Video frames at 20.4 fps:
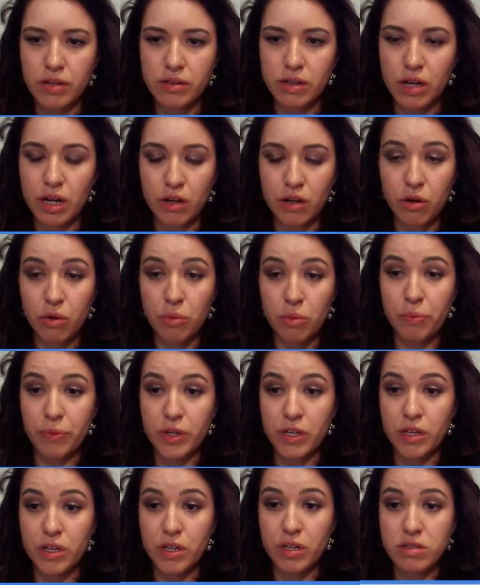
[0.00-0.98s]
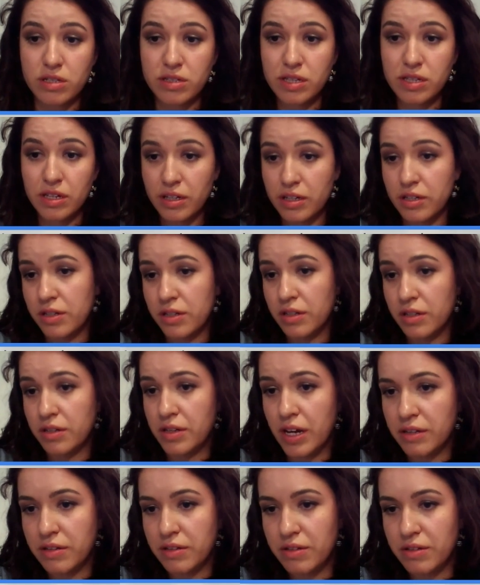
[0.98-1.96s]
I hope we succeeded in
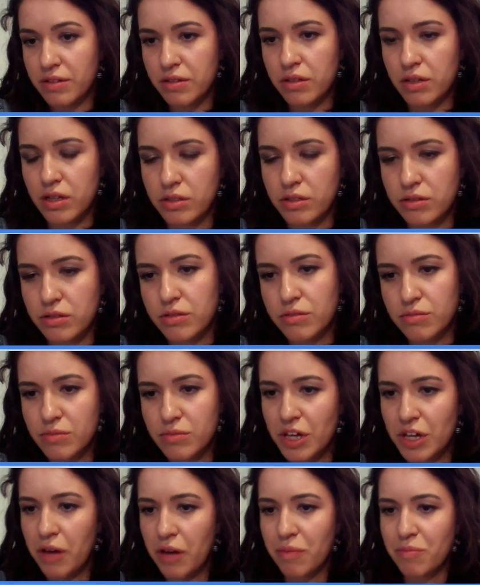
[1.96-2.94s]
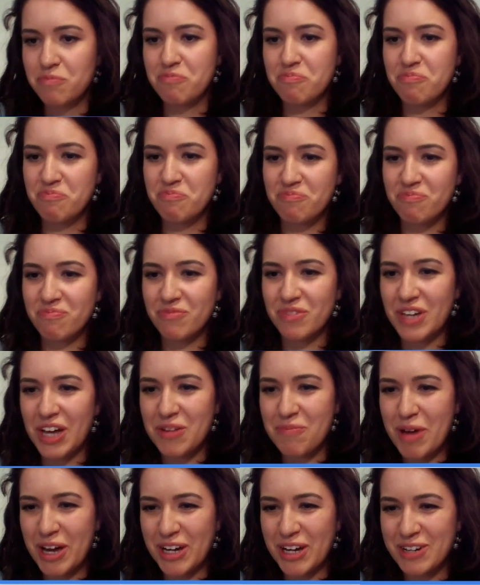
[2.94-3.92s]
that. And yeah,
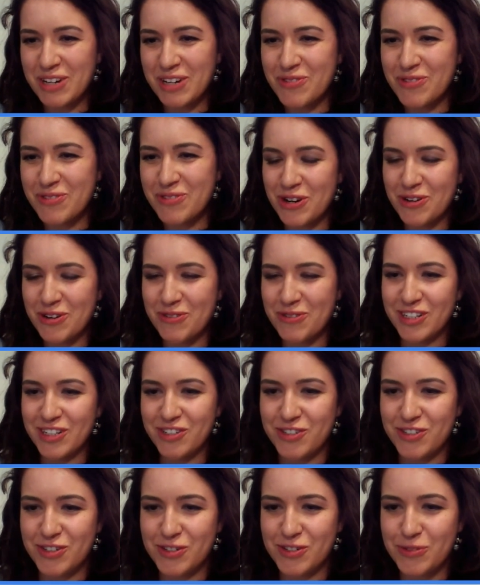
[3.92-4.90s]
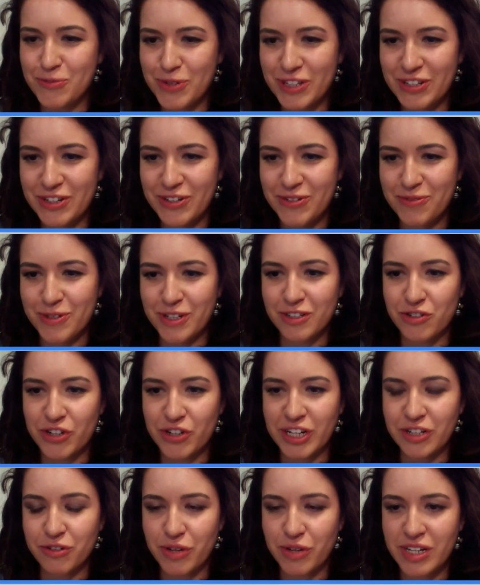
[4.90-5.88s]
get back with more questions, and Peter will
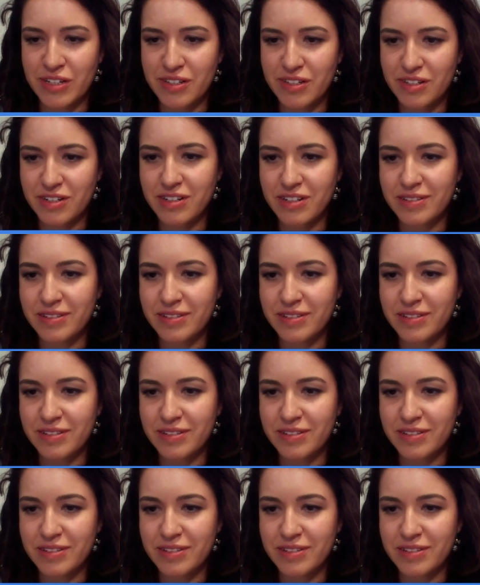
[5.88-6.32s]
try to answer.